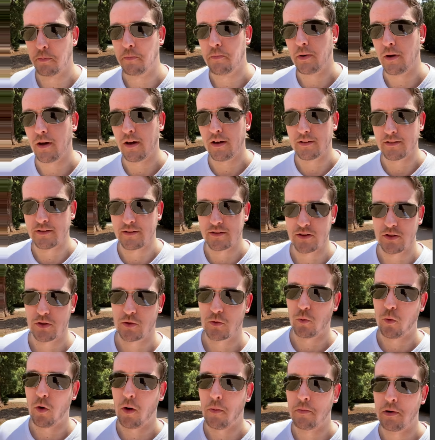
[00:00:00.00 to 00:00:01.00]
but
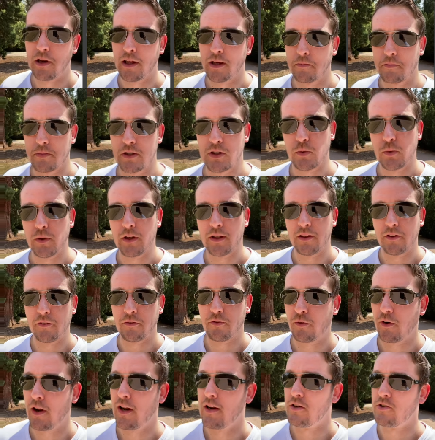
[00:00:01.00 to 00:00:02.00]
squabbling between the
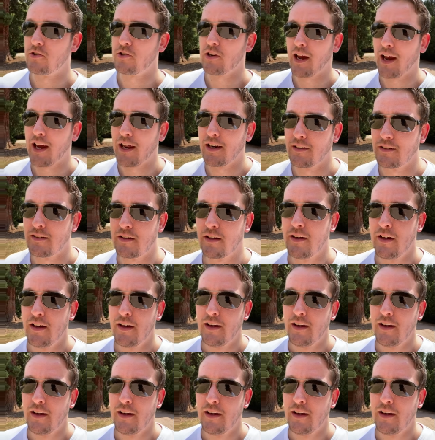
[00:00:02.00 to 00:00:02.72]
French and